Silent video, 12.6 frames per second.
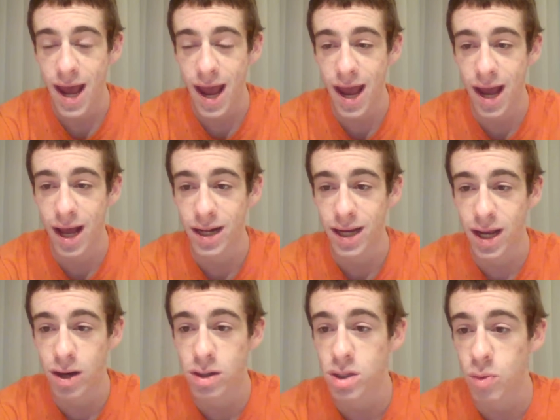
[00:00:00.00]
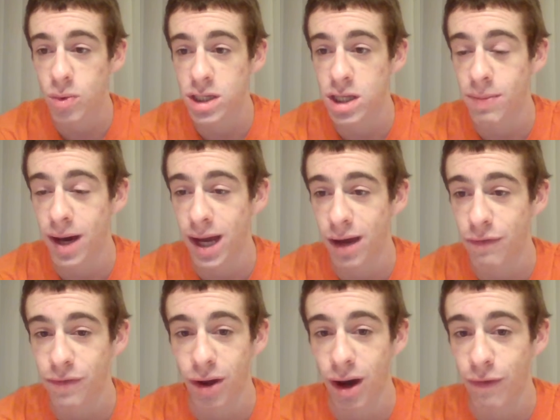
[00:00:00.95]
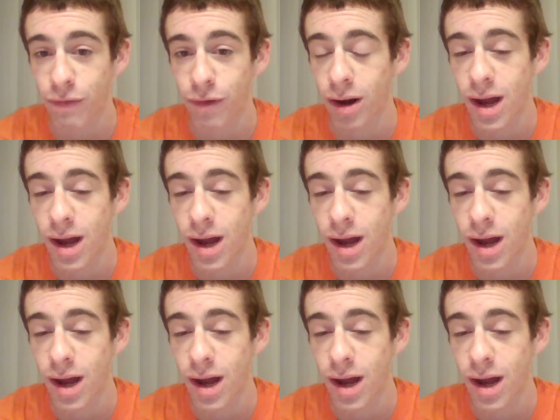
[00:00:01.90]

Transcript: and here's the wisdom I have to offer.